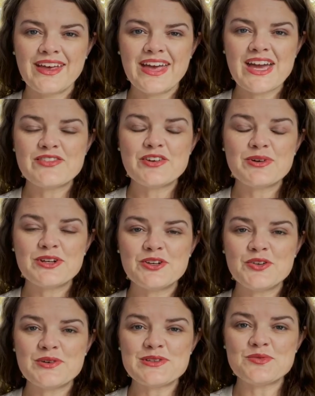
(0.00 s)
Everyone
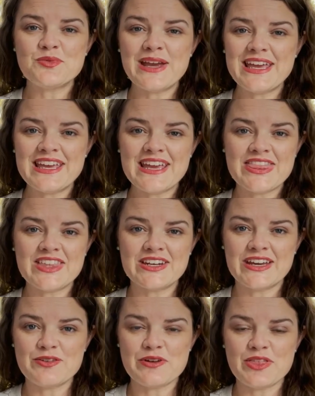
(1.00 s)
who is waking in the
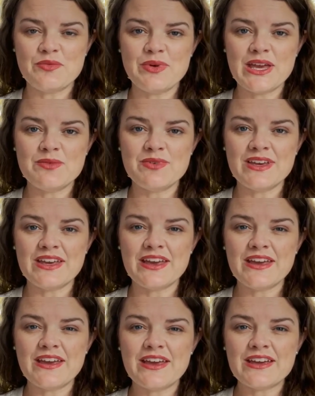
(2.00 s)
night with a baby
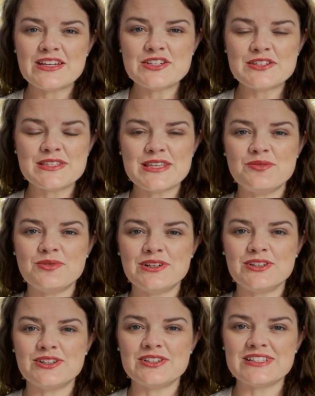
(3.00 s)
anxiously
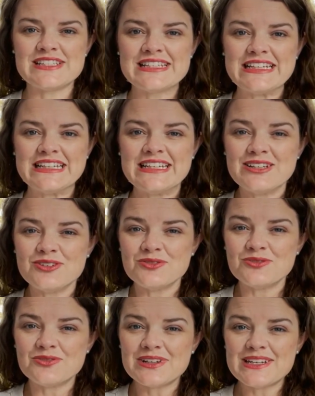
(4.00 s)
wonders,
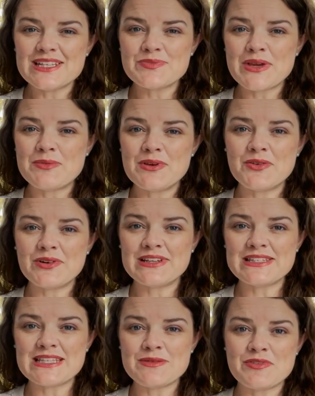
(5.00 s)
when is baby going to
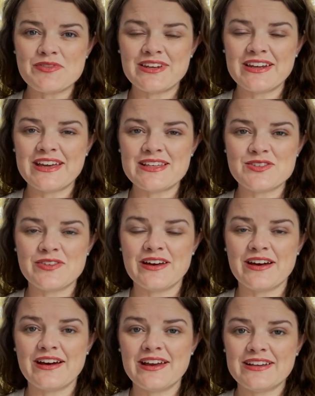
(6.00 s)
sleep through the night so that
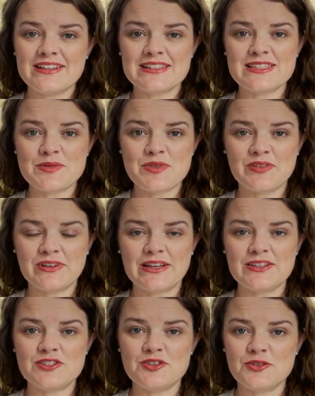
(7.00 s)
I can sleep through the
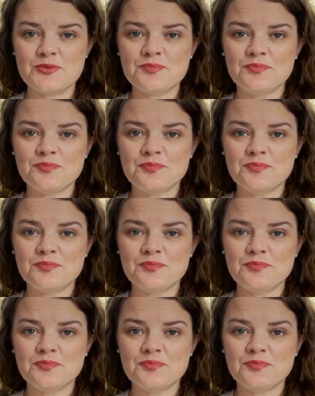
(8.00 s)
night too?